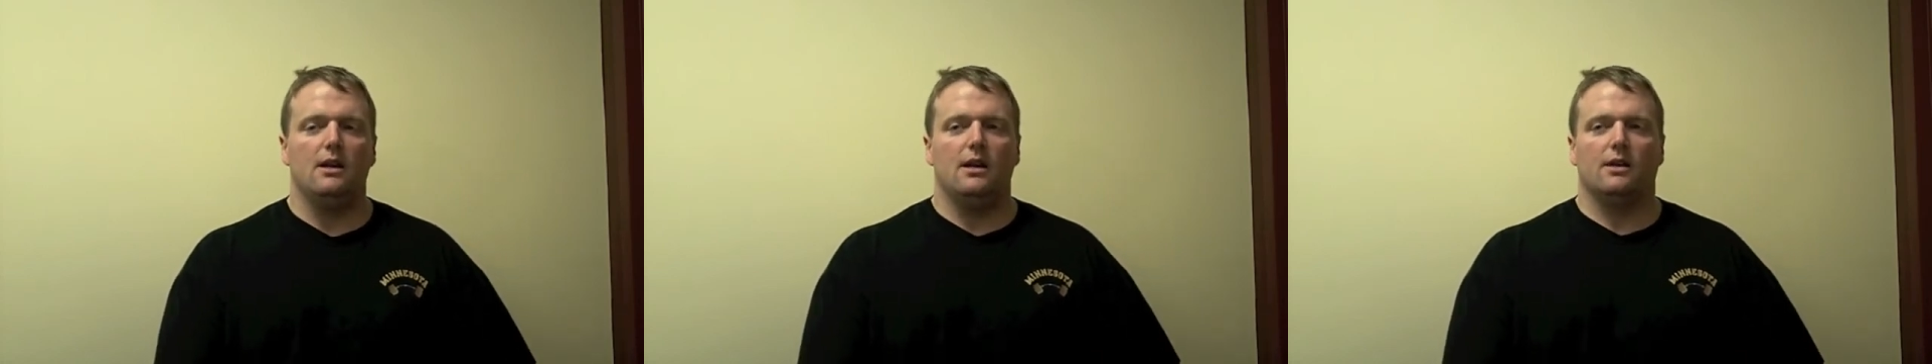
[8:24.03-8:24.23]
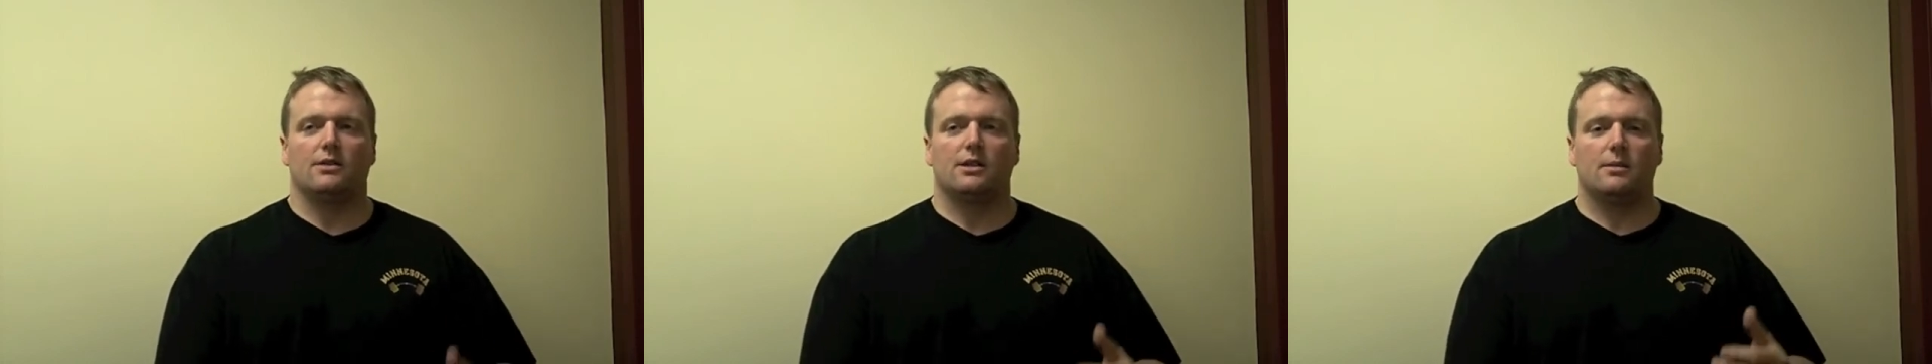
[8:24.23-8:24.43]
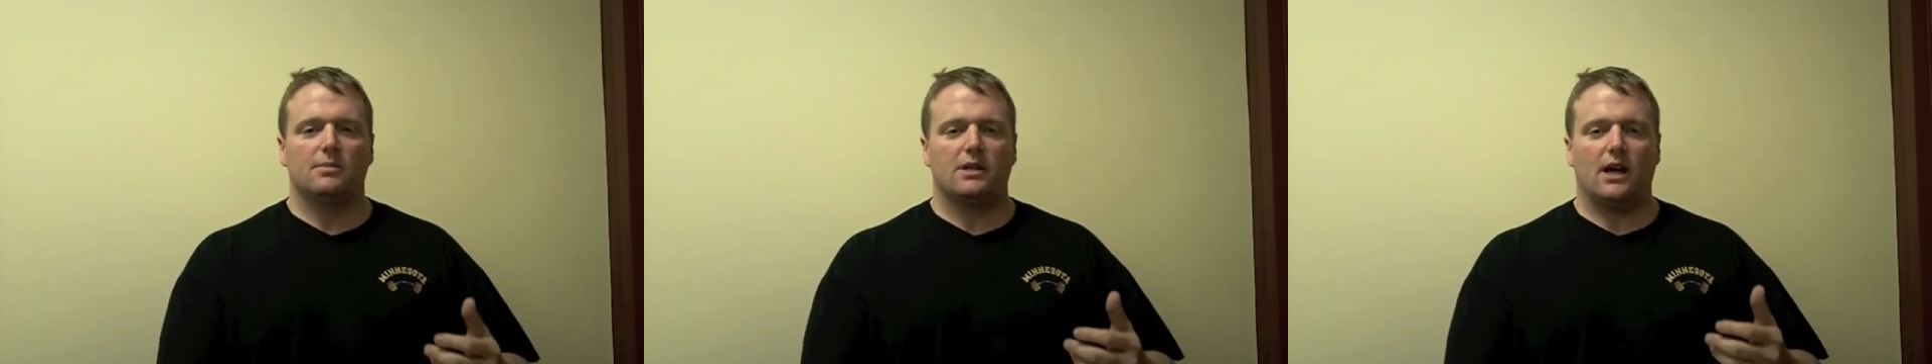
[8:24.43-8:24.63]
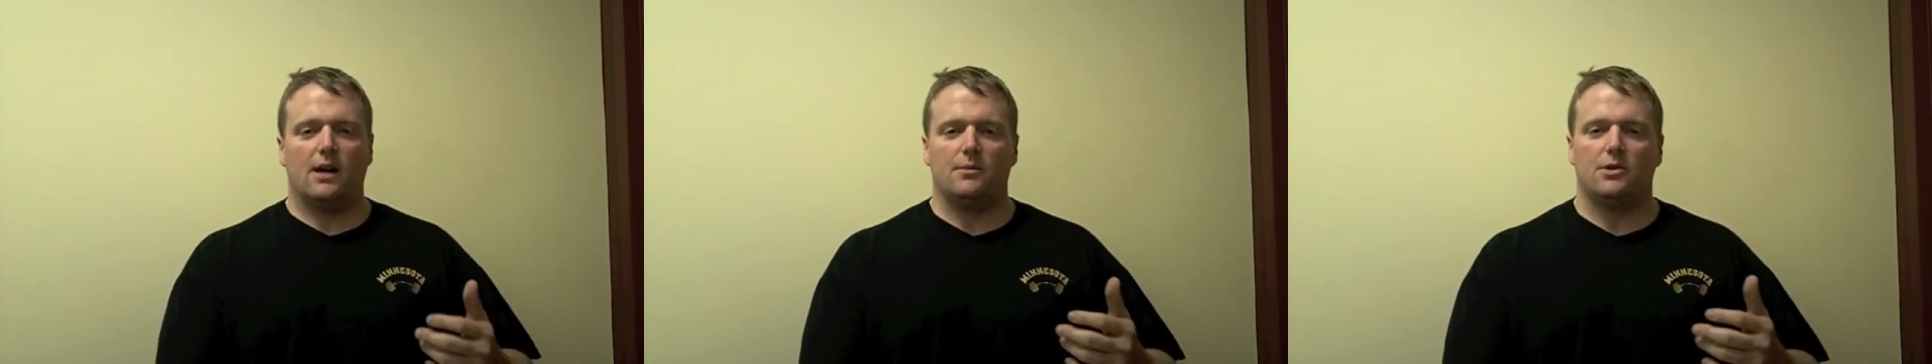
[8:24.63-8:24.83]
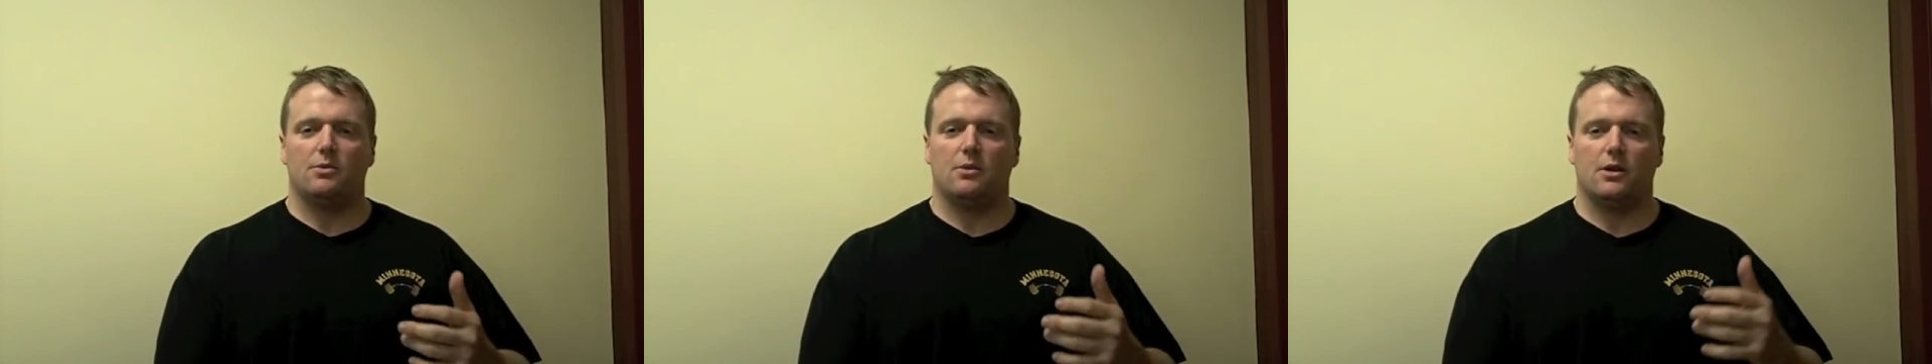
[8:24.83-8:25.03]
Now,
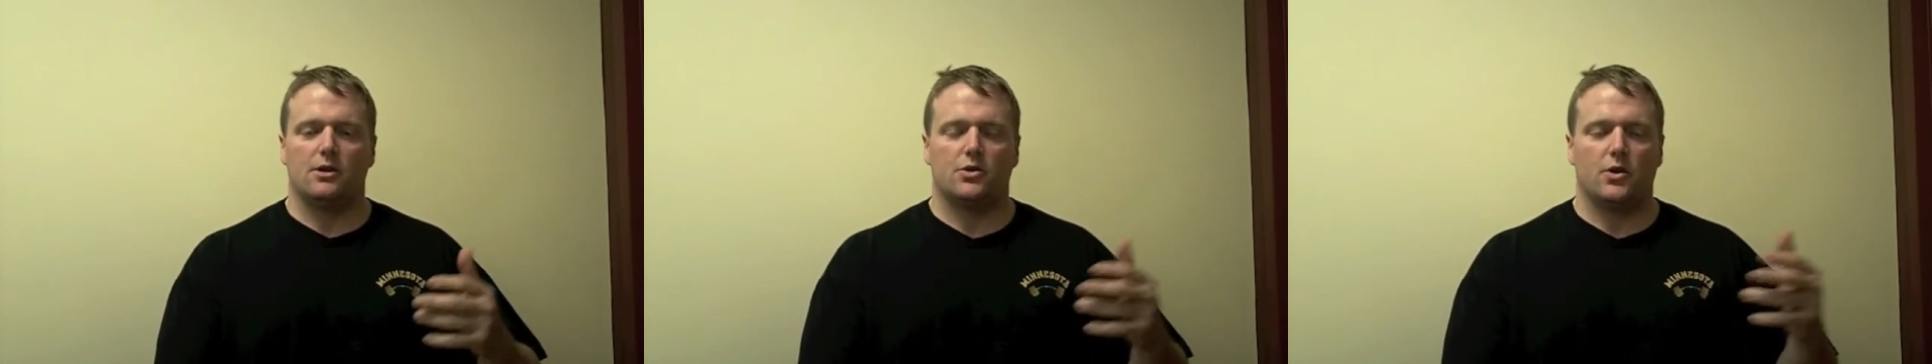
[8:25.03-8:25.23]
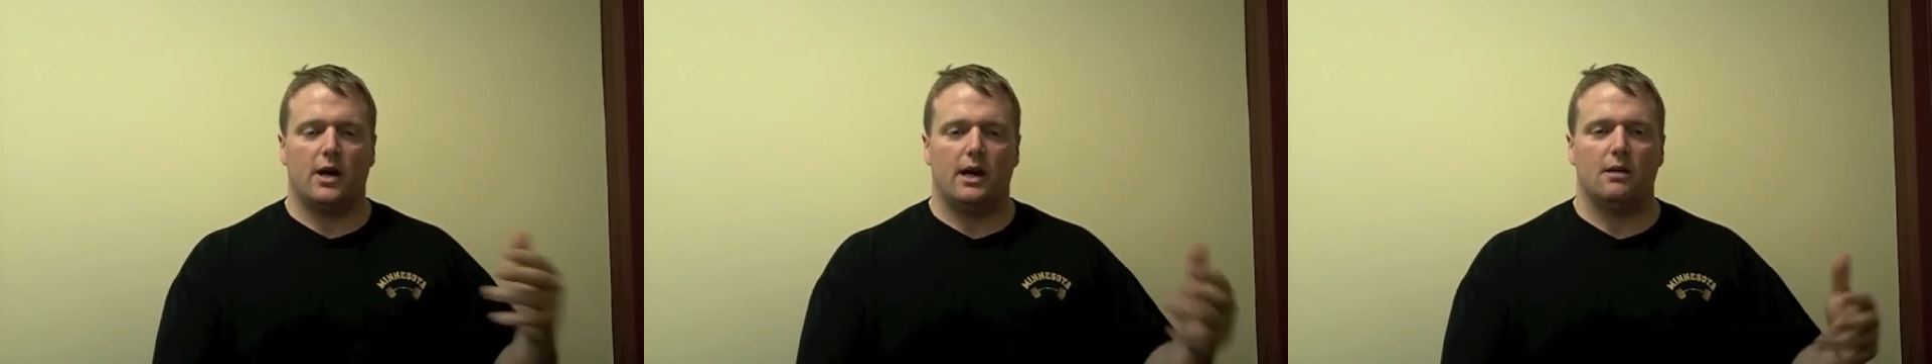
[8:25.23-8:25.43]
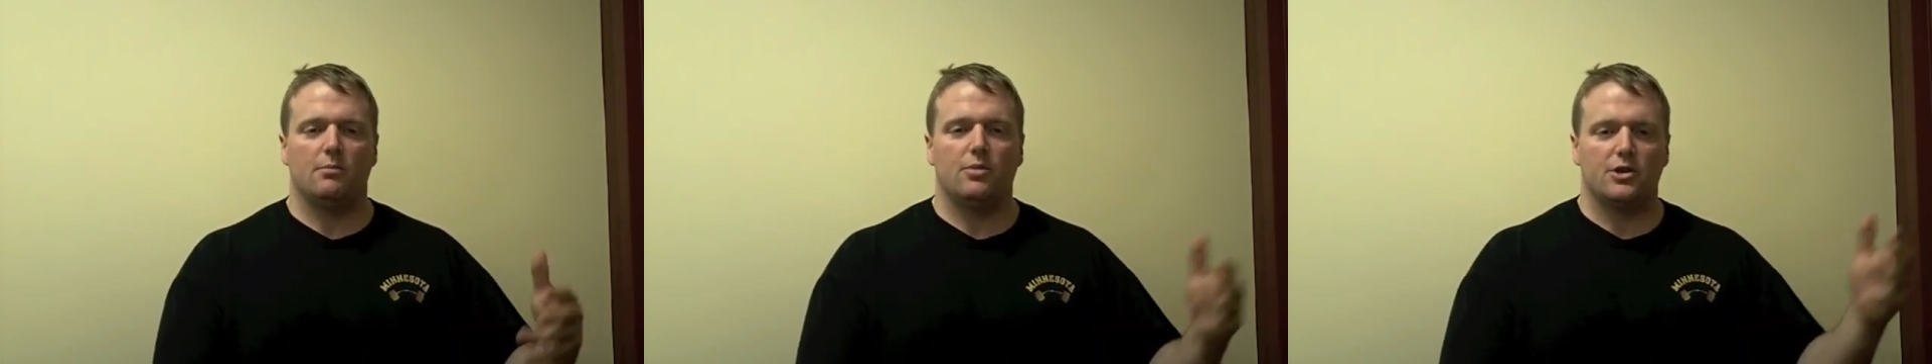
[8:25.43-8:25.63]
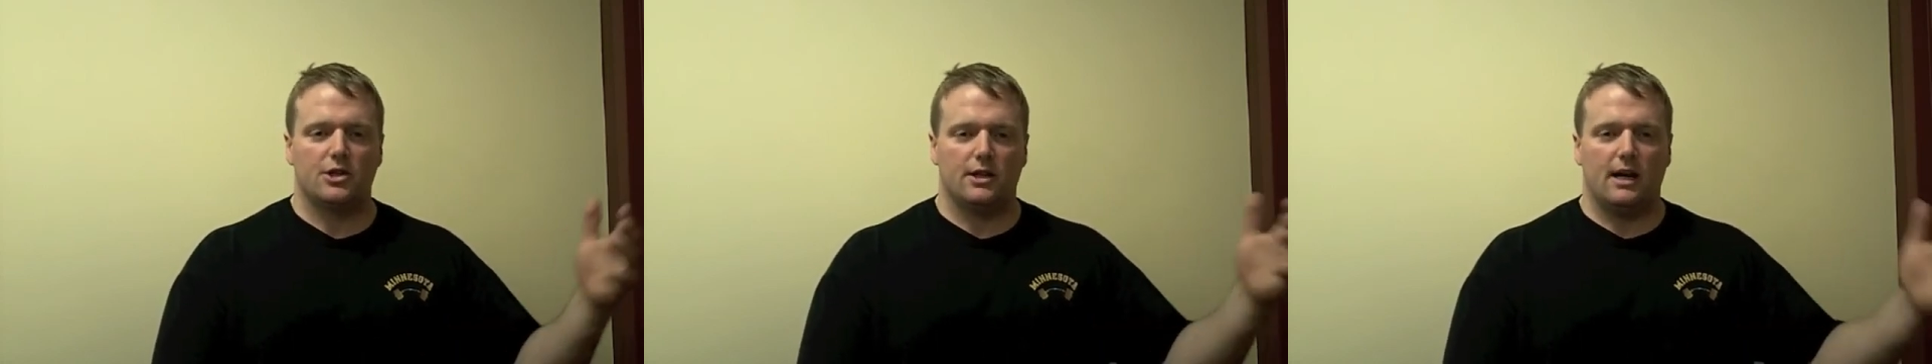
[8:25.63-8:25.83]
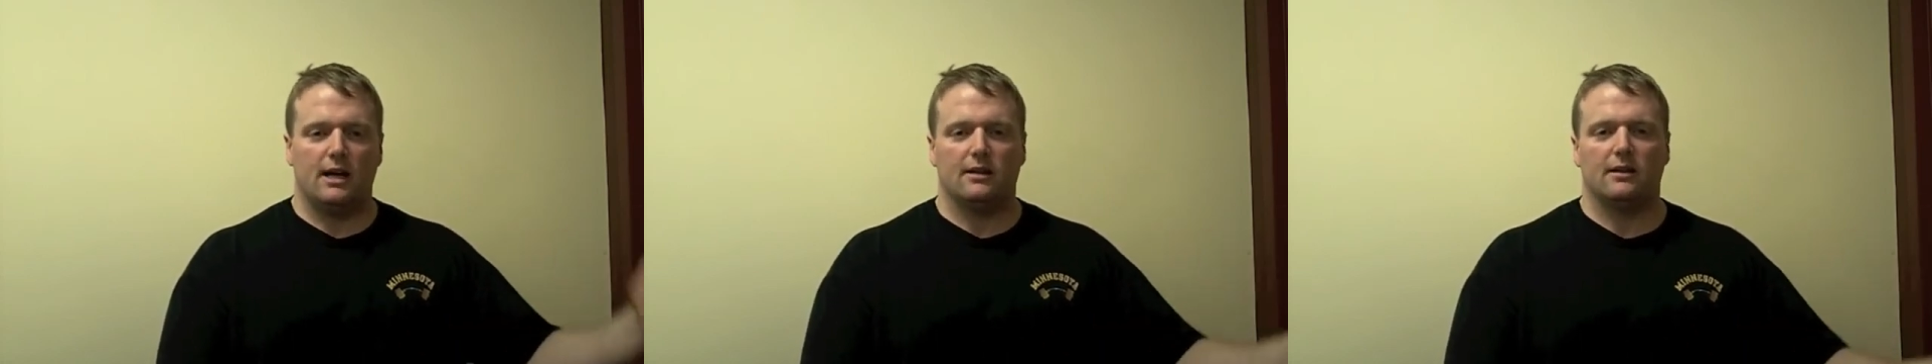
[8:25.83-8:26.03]
sometimes you want to train and push
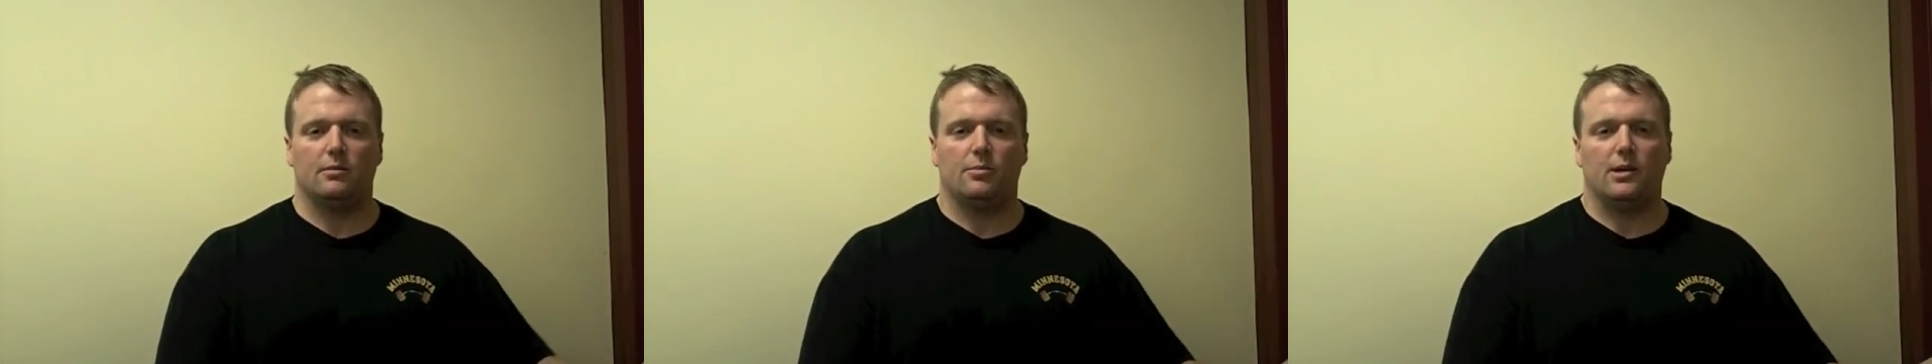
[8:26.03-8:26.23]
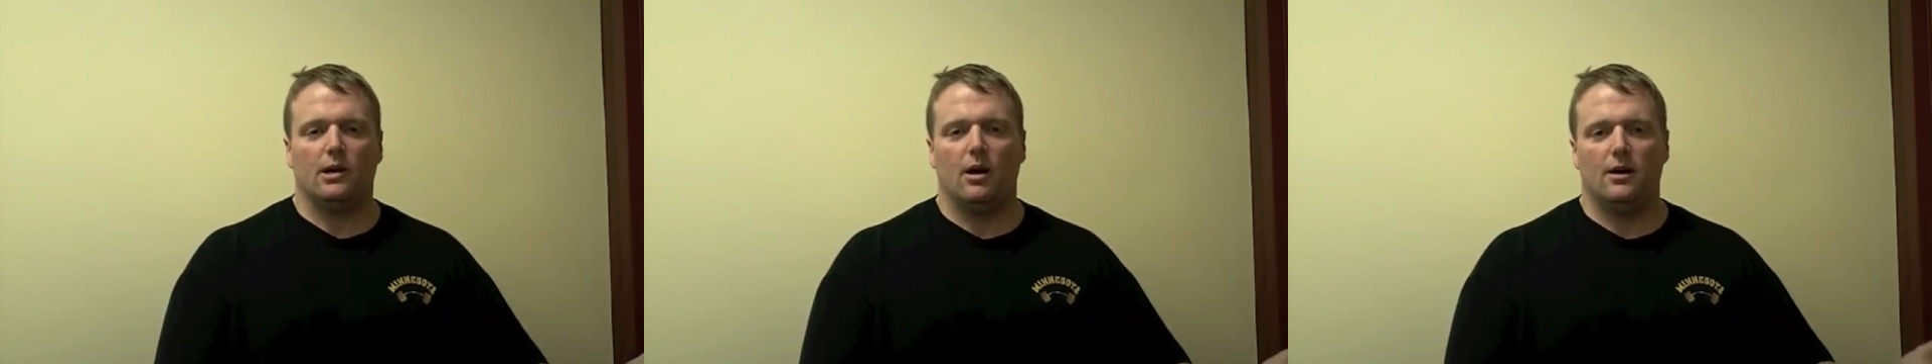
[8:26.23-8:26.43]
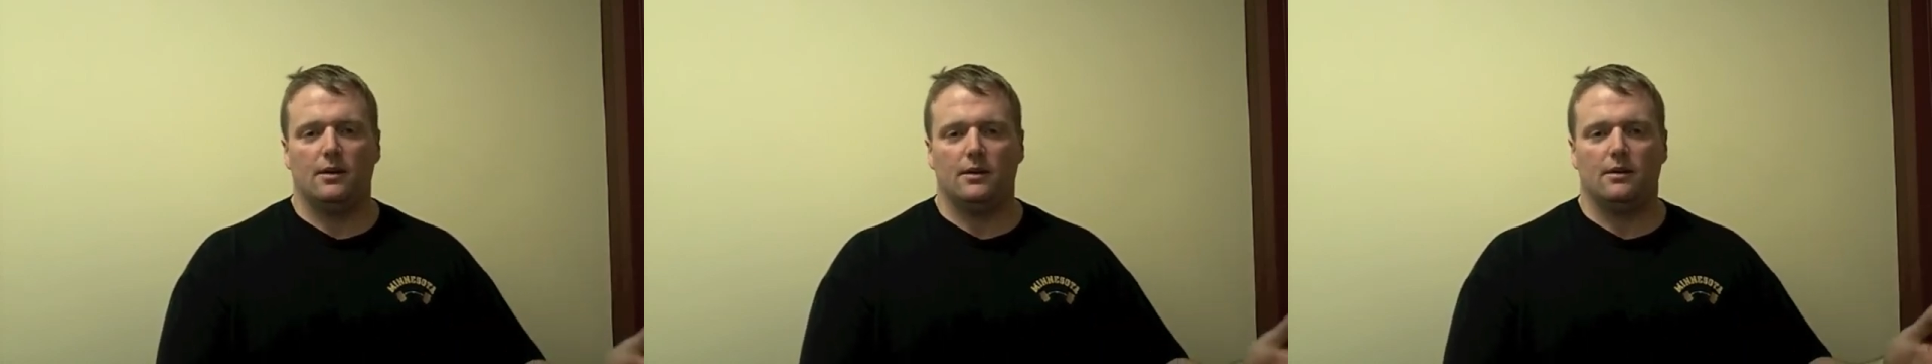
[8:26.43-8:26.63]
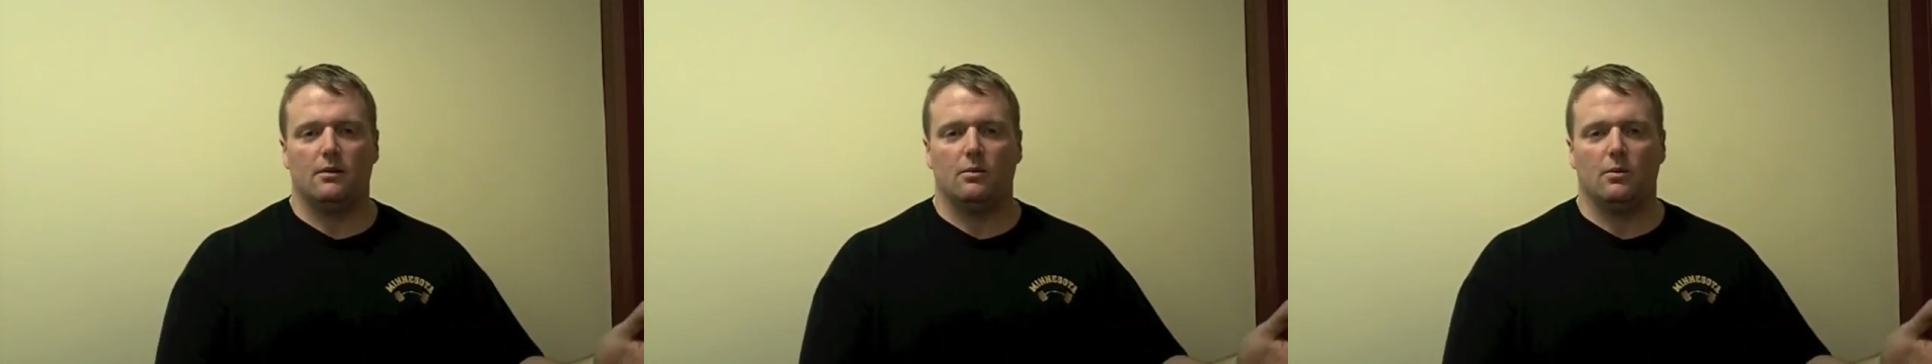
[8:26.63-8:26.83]
an athlete beyond